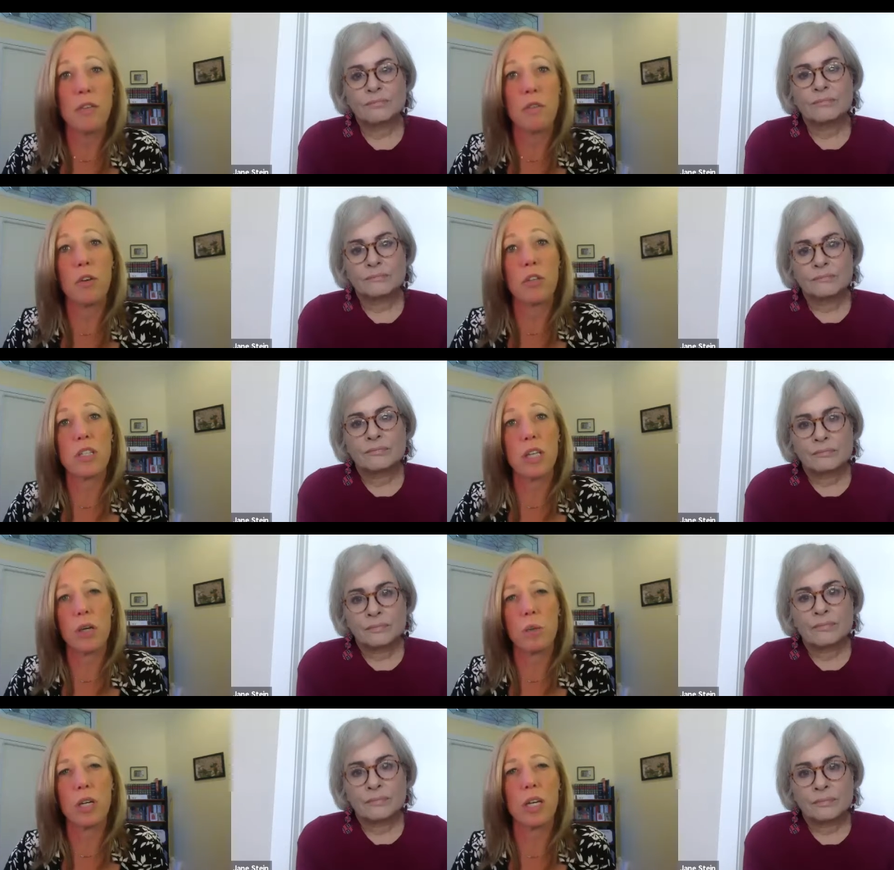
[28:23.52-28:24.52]
Speaker 1: the folks that
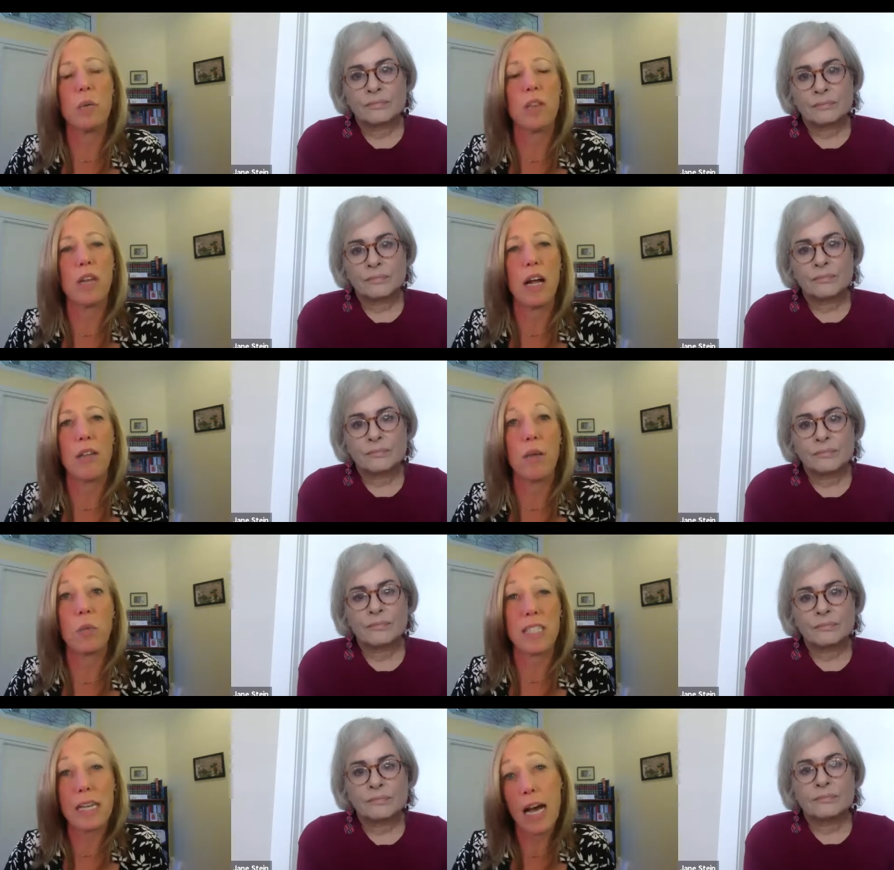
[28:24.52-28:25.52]
you're working with now that
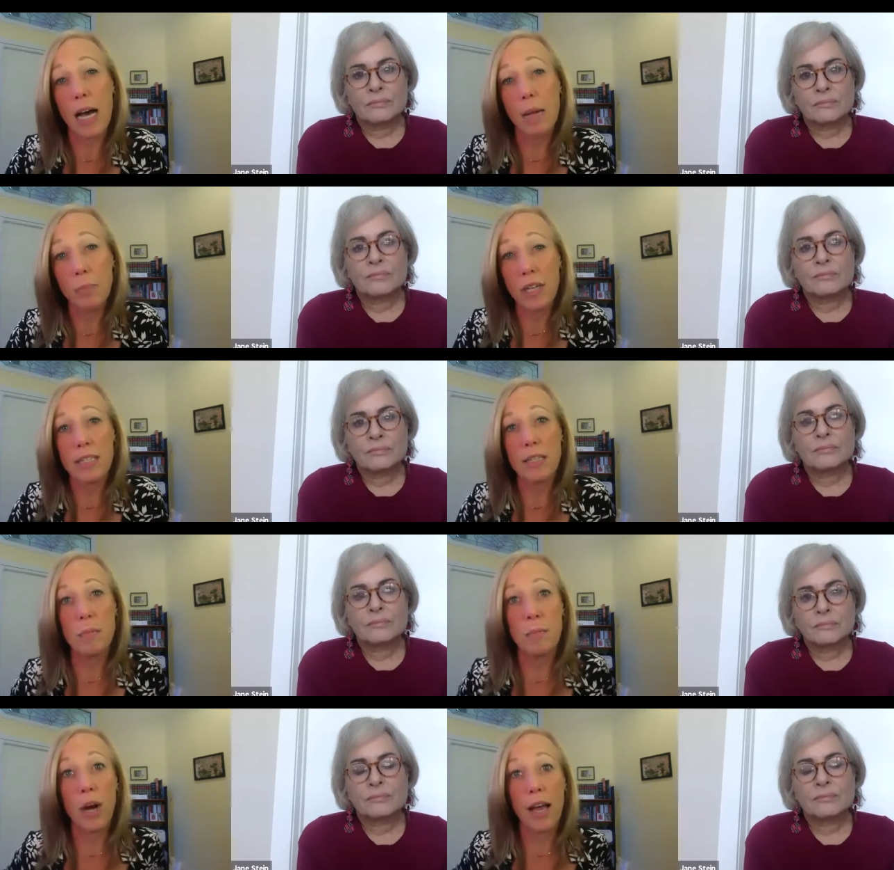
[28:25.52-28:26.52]
was not present
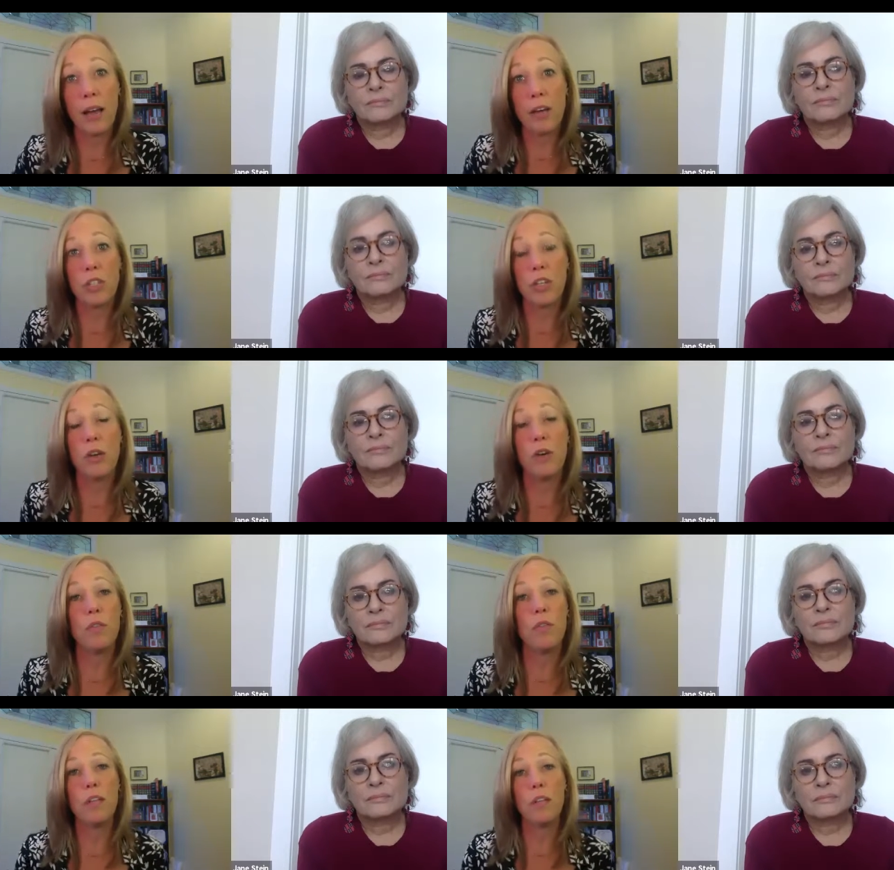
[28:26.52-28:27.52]
prior to
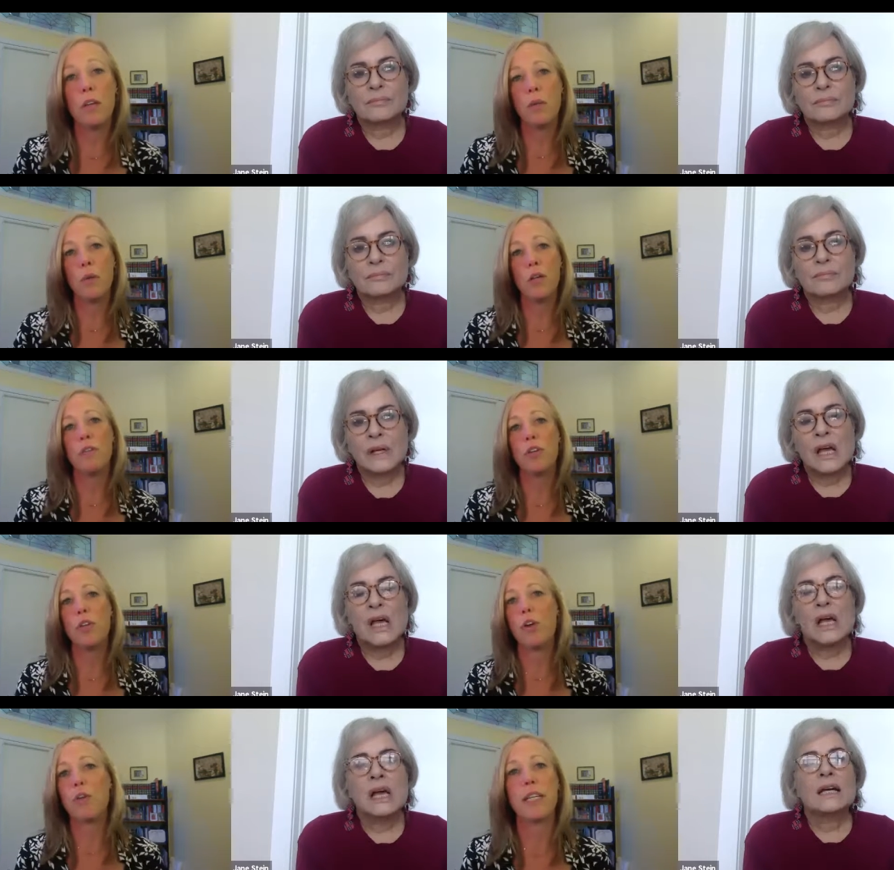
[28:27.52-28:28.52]
COVID? What have you
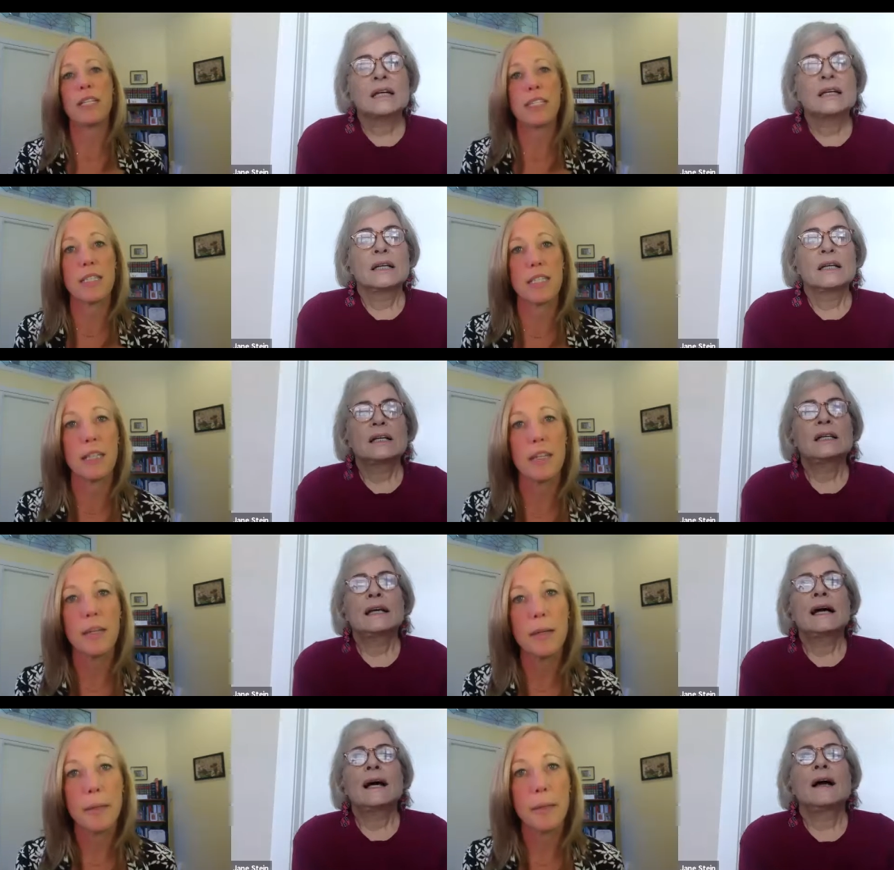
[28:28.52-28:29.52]
noticed?
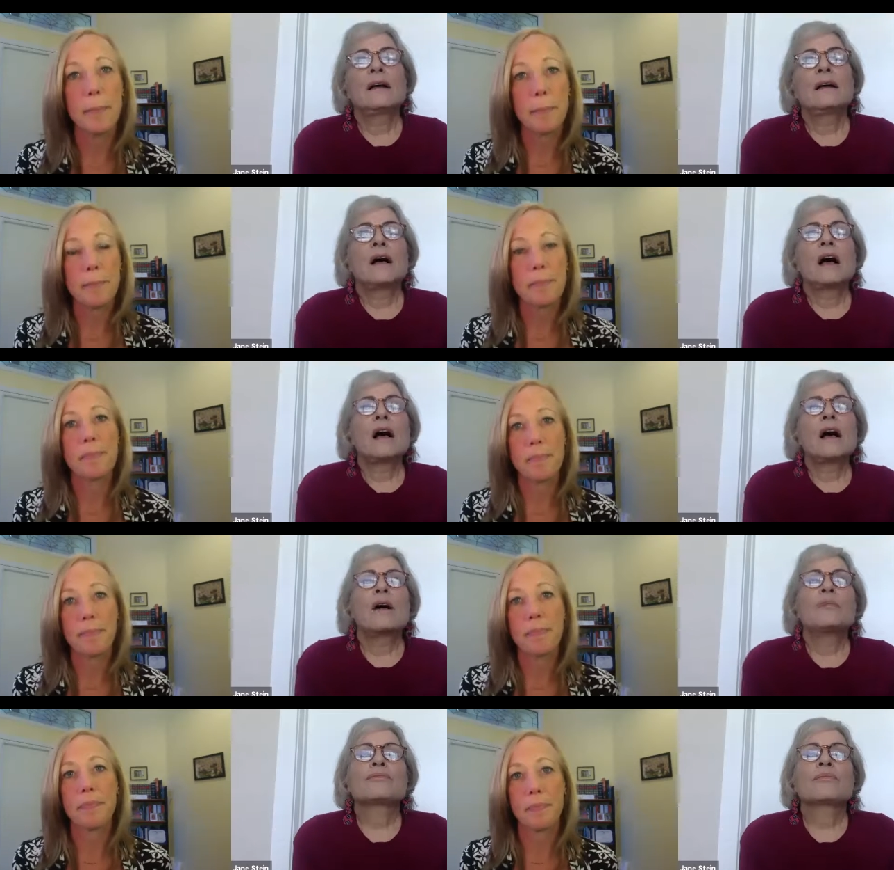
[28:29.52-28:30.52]
Speaker 2: Yeah,
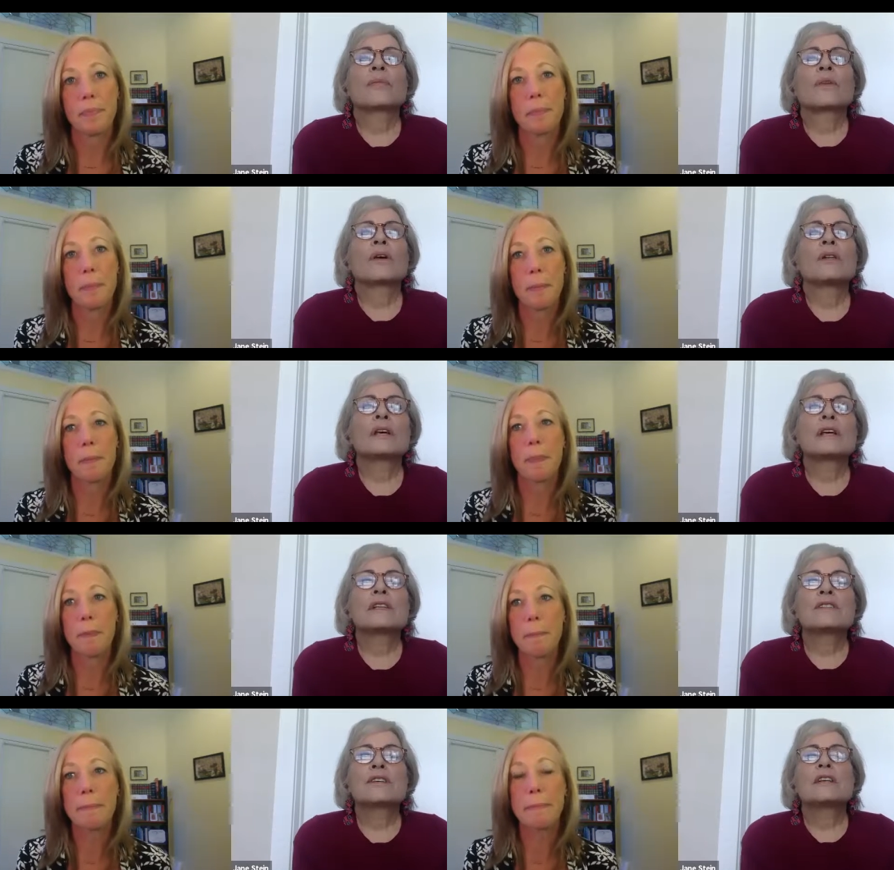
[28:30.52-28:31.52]
um,
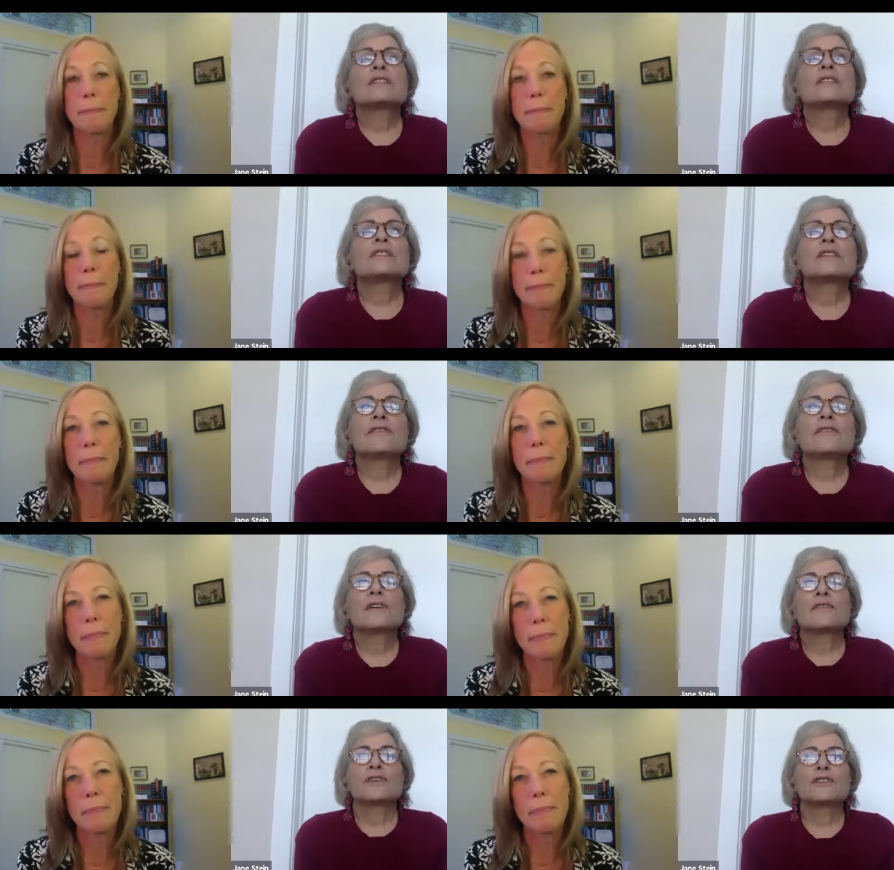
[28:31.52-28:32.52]
it's a, it's a
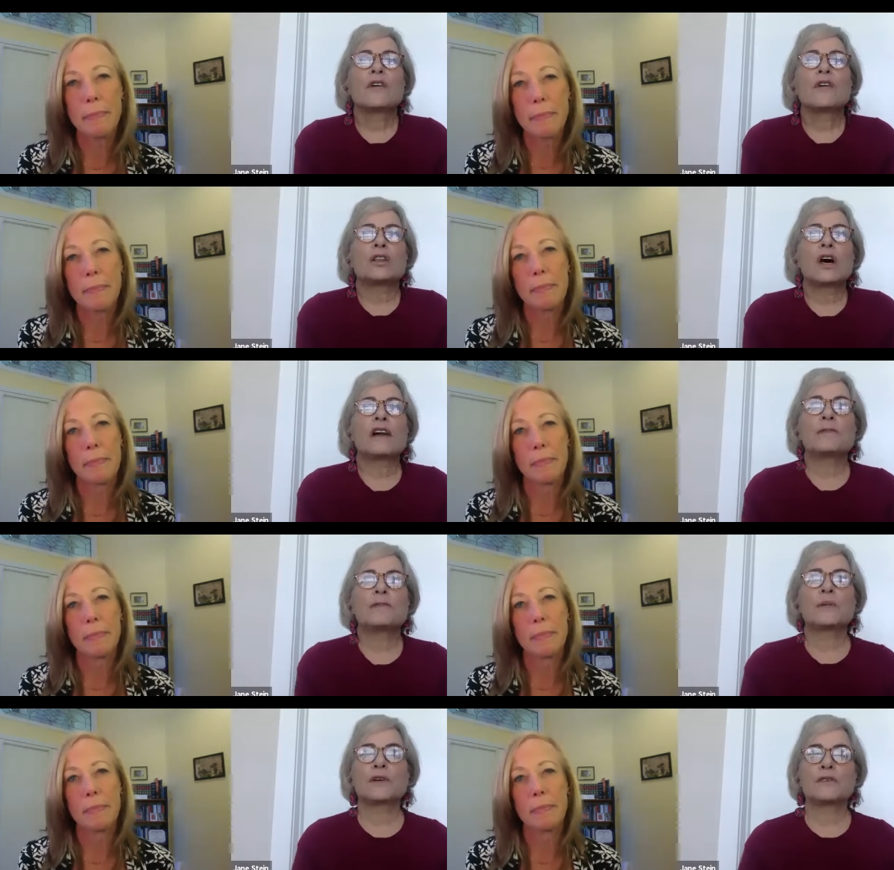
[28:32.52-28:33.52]
different first of all a lot of
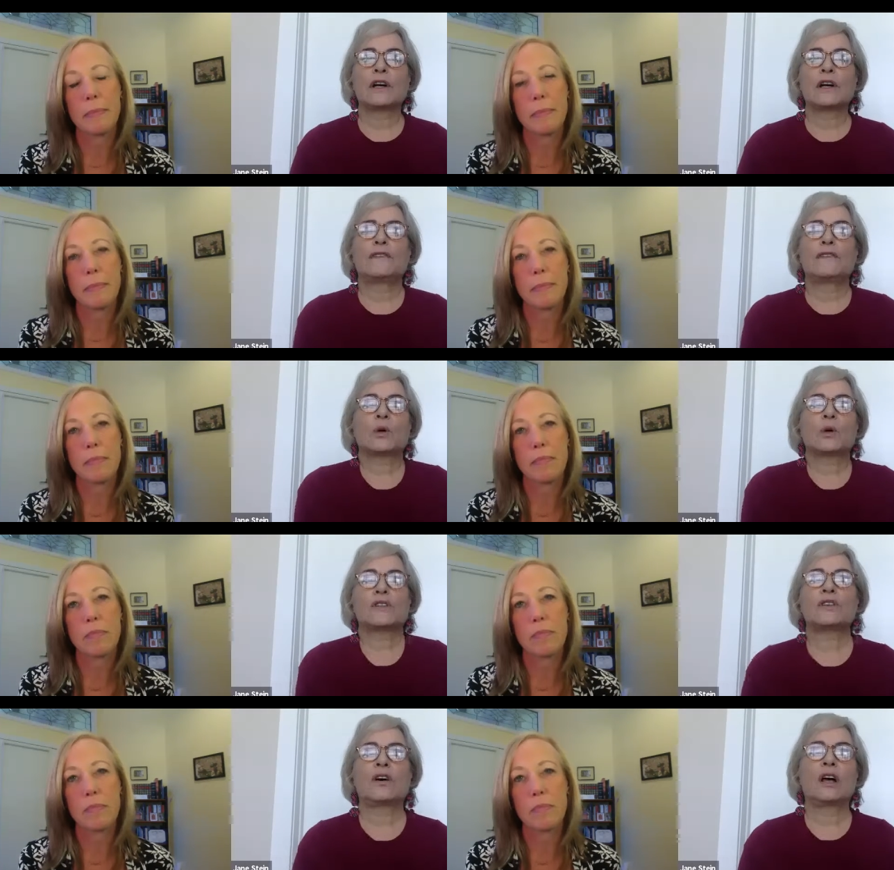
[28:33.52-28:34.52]
people are very
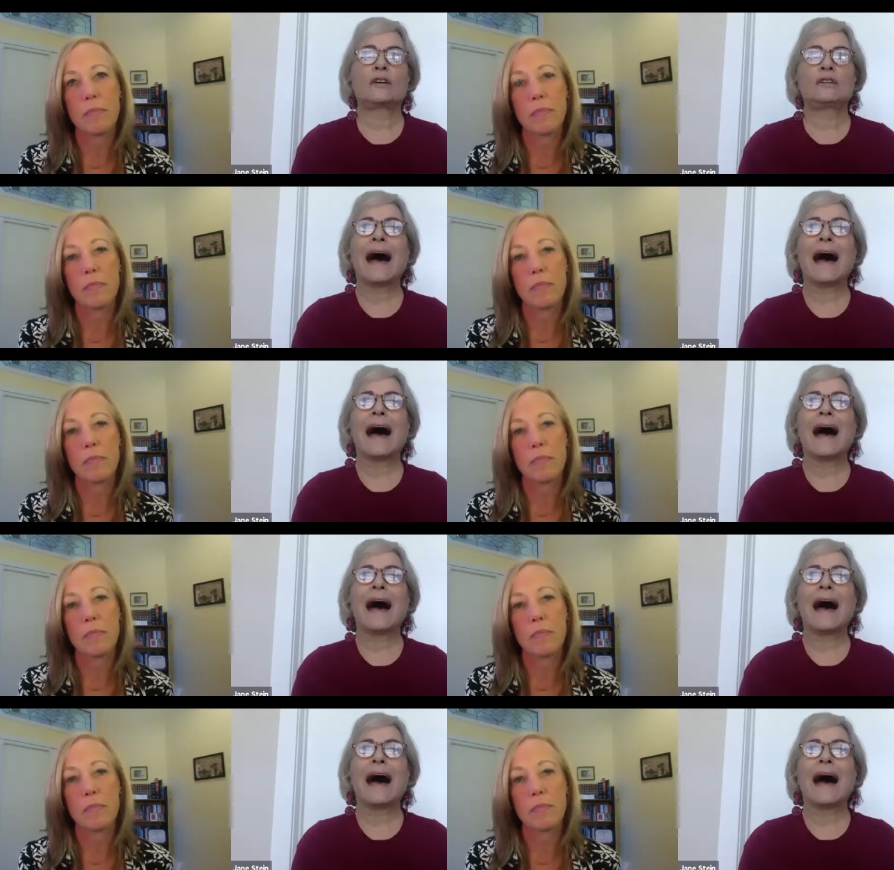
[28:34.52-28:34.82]
focused on